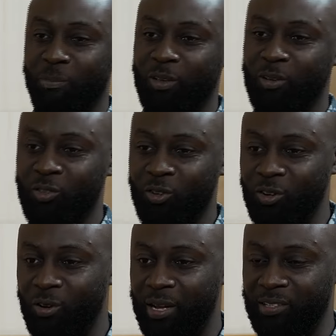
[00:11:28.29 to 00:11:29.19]

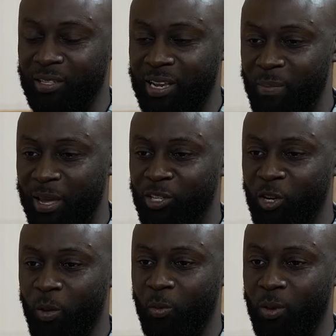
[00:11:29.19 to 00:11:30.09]
So as I did mention,
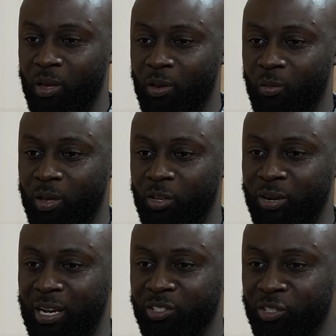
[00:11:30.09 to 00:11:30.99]
we
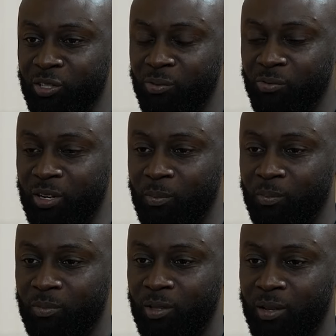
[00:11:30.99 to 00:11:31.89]
transitioned from
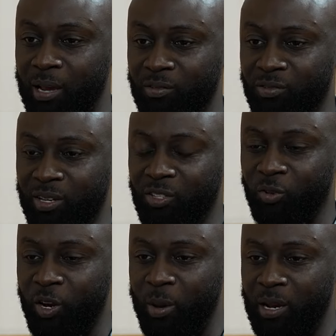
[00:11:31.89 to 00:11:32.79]
Exercise
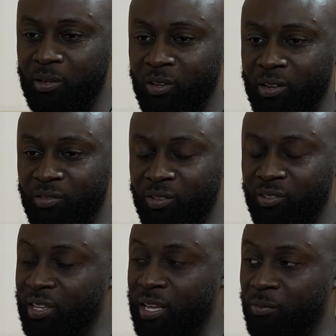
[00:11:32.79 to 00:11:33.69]
Tradewinds on the
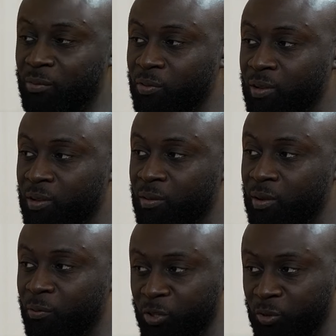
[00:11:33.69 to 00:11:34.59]
16th,
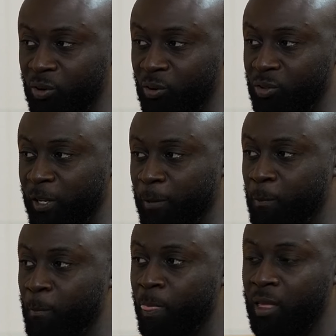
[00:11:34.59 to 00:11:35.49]
official closing,
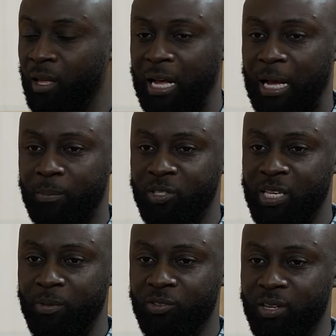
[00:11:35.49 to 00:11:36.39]

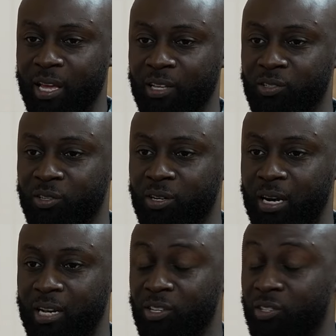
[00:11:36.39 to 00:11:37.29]
seamlessly into
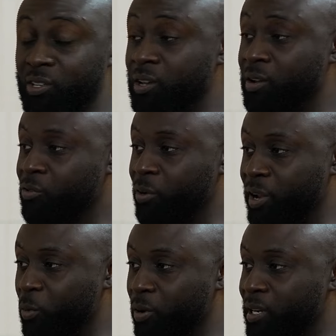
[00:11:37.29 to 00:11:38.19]
ICC
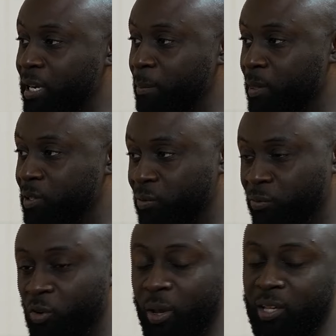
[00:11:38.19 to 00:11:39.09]
Cricket World Cup just a
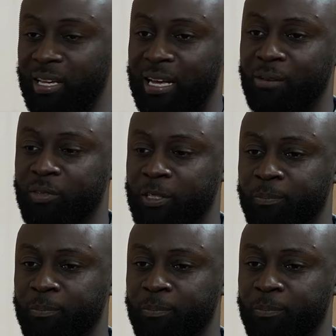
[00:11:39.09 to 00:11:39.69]
few weeks after.